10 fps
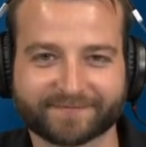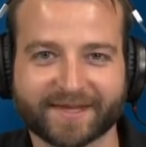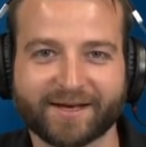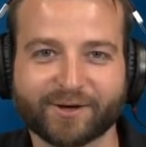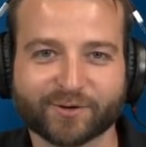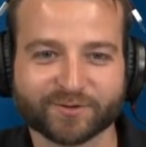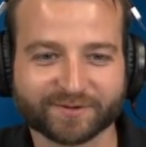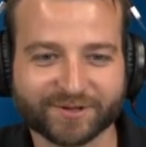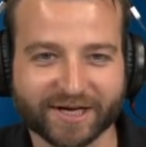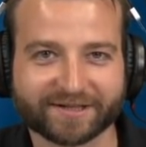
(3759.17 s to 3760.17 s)
There you go,
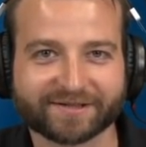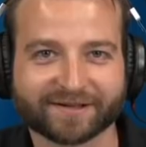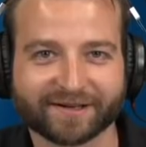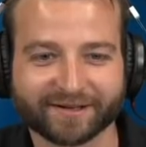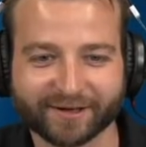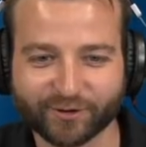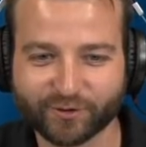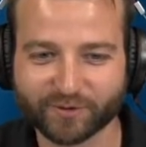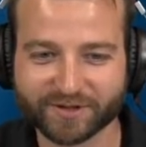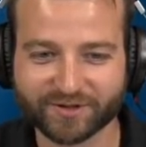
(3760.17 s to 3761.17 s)
chat. I know
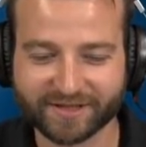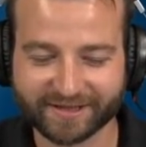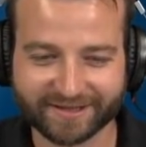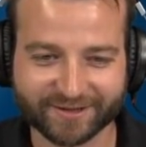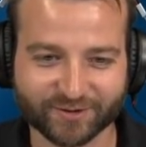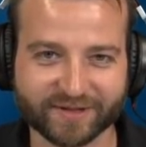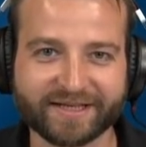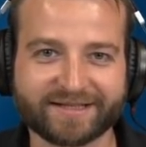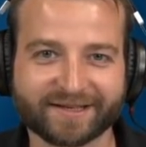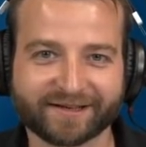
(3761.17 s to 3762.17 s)
you wanted to hear this, so
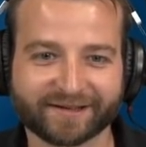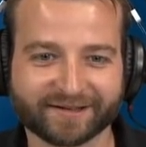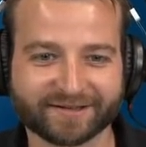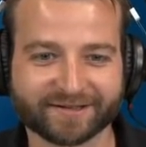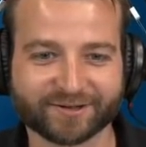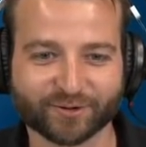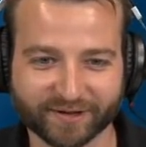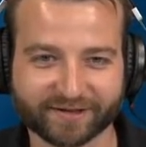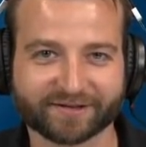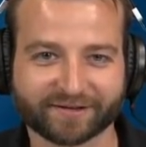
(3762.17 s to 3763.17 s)
Ise and
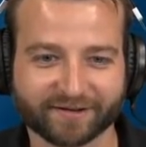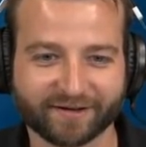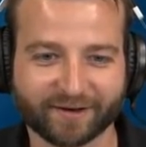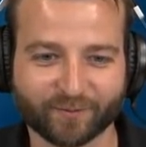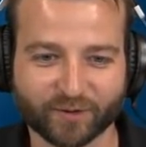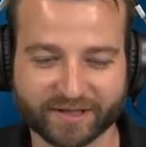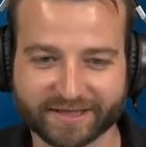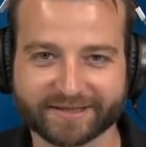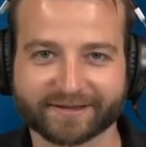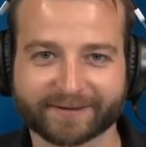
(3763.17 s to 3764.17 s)
Tone, we're
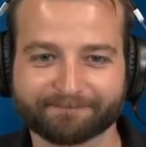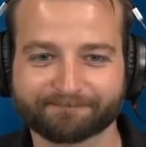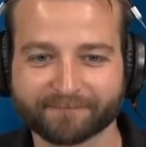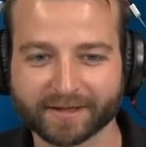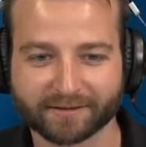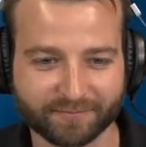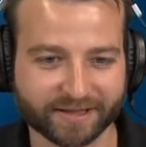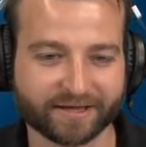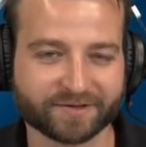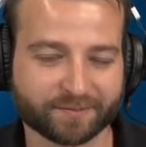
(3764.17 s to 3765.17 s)
testing them.
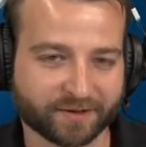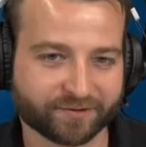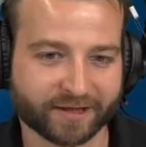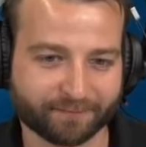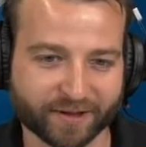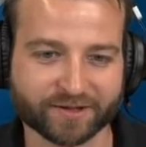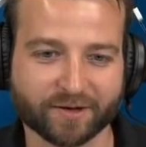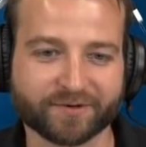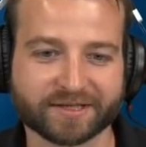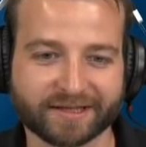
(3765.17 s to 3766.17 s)
But give us a bit of time, because
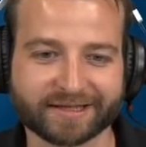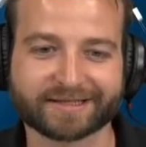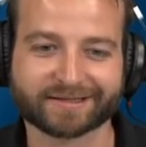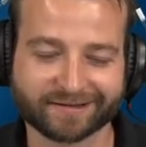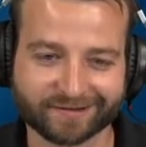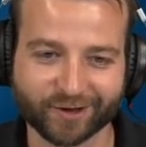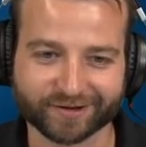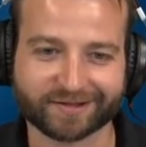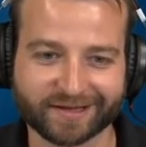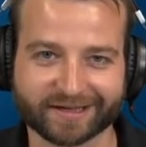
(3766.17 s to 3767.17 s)
obviously it's
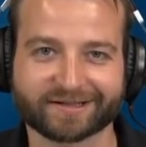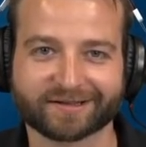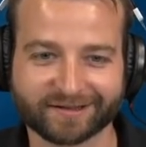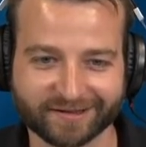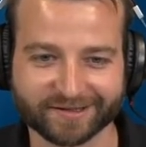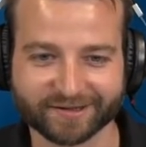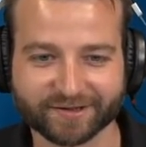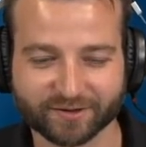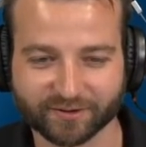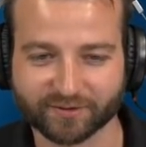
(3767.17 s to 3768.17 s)
not that easy.
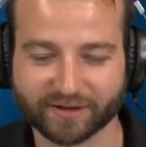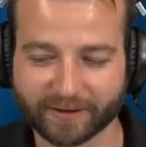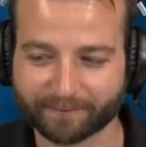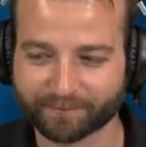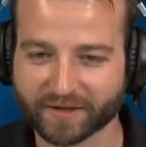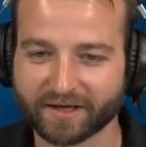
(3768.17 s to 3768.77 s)
So